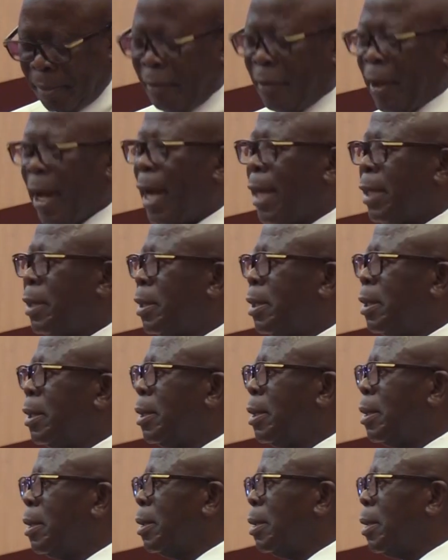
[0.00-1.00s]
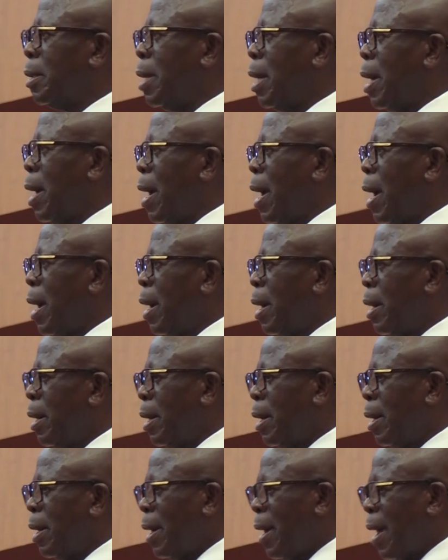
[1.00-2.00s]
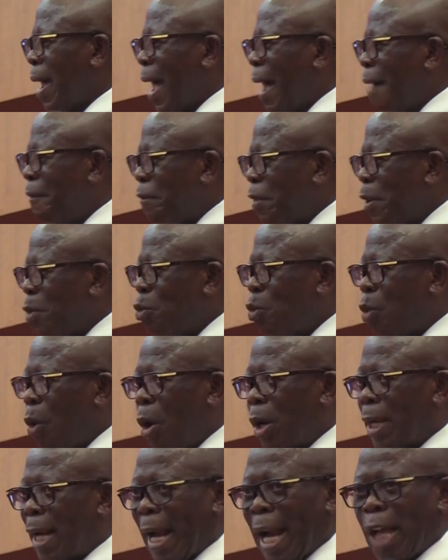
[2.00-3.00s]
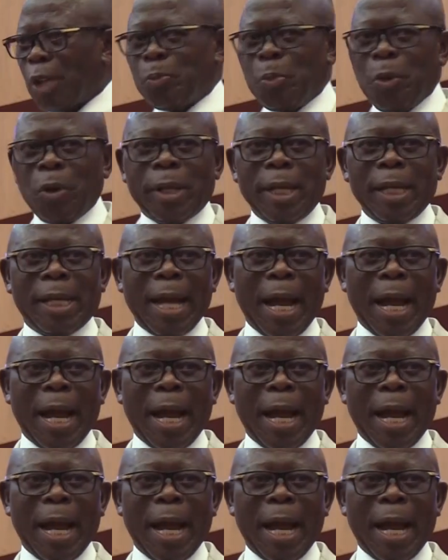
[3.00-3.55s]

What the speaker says: that everyone that has spoken